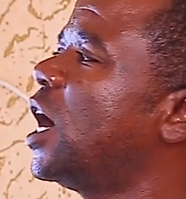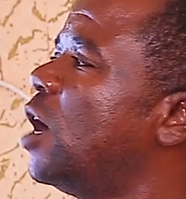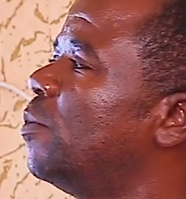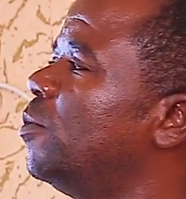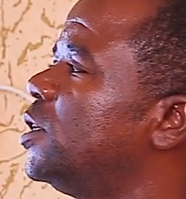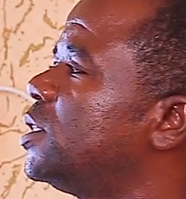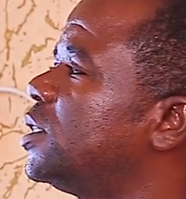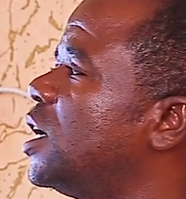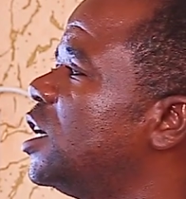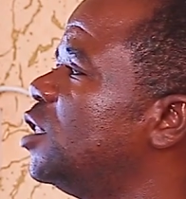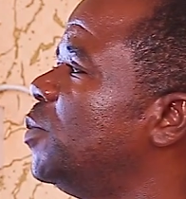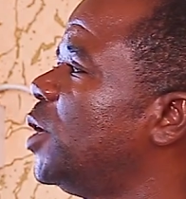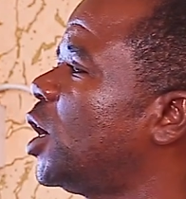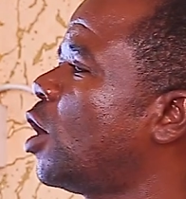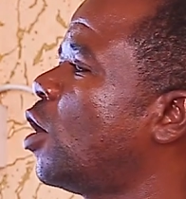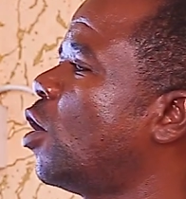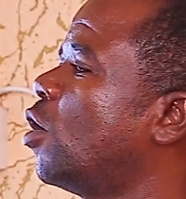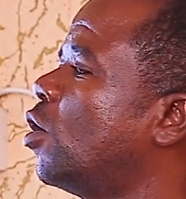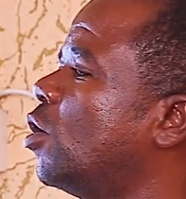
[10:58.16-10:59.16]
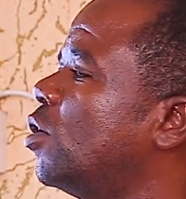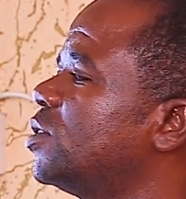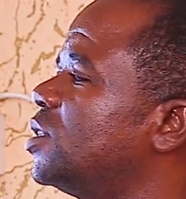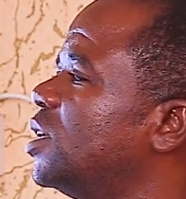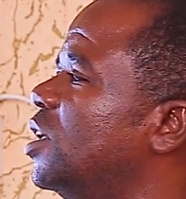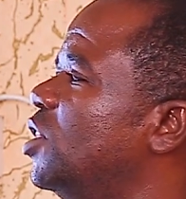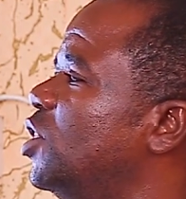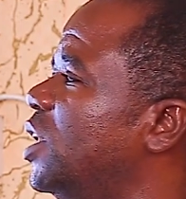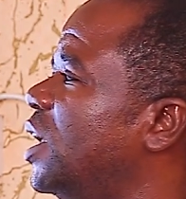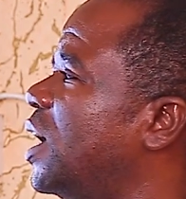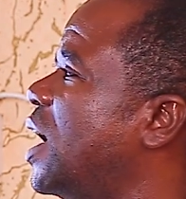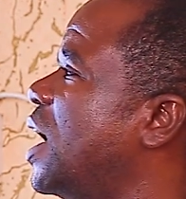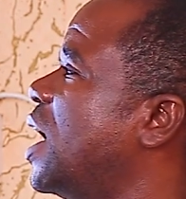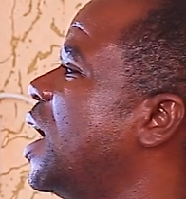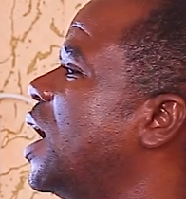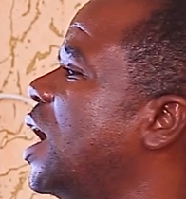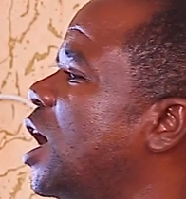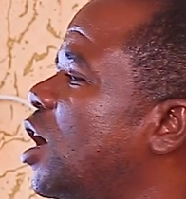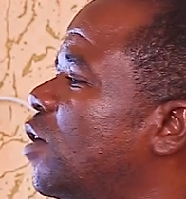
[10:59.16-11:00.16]
habitat because they
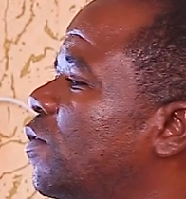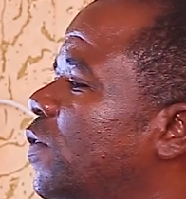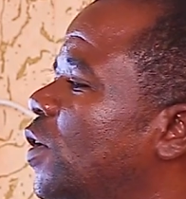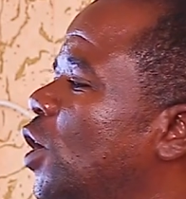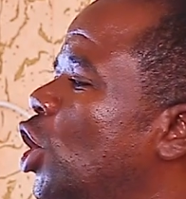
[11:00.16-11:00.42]
have